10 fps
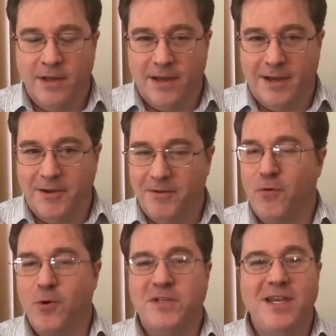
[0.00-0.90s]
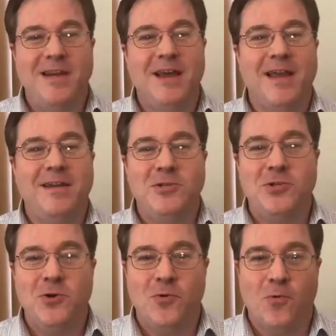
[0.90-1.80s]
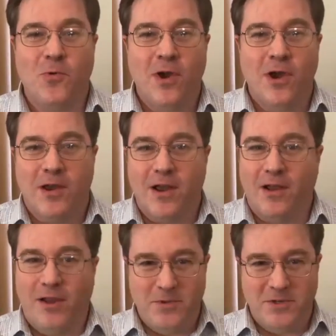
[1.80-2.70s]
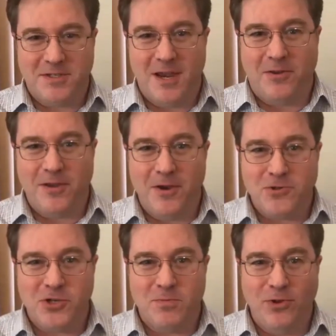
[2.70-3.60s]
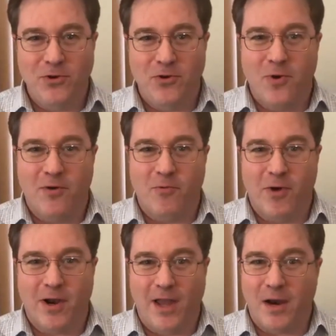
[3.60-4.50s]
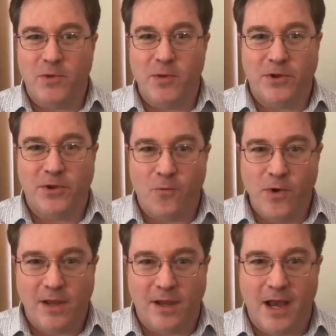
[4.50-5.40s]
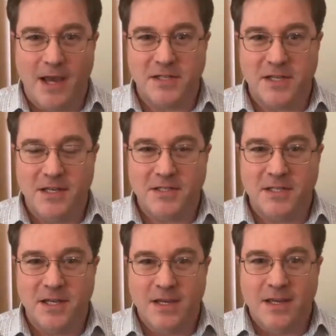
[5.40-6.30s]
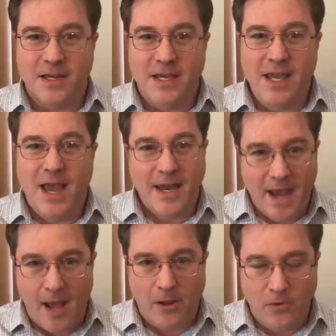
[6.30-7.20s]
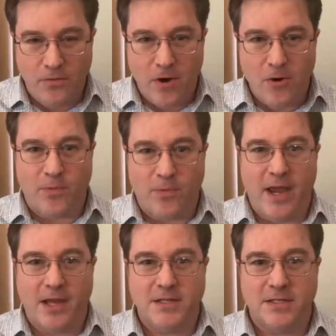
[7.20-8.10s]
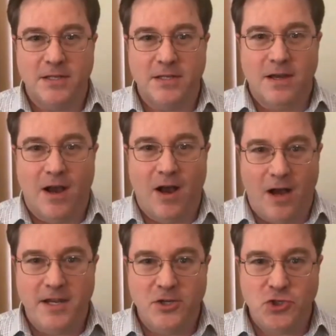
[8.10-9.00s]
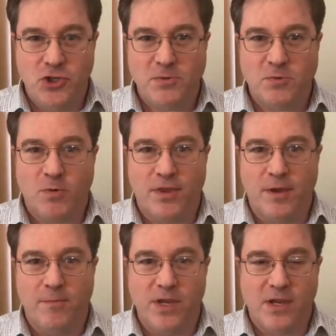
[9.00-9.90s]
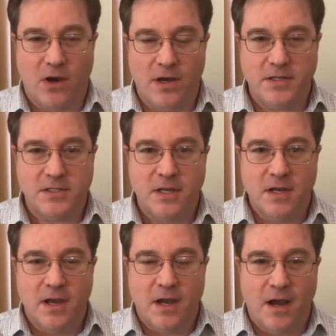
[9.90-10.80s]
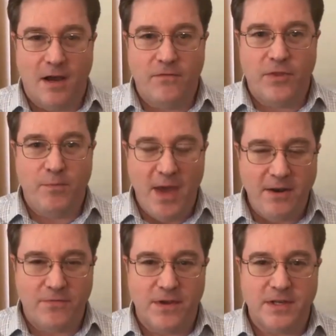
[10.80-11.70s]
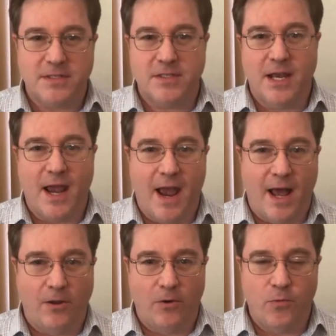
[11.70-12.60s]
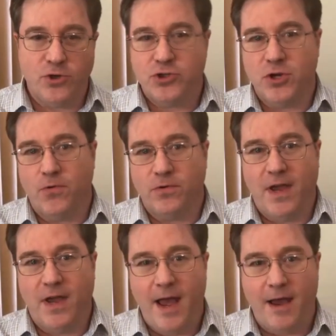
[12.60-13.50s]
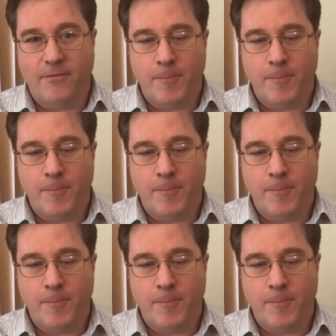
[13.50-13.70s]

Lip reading: In 1492, Columbus sailed the ocean blue. What a lot of people don't realize is he had aloe vera plants on his ships with him because of the benefits that aloe was shown to have.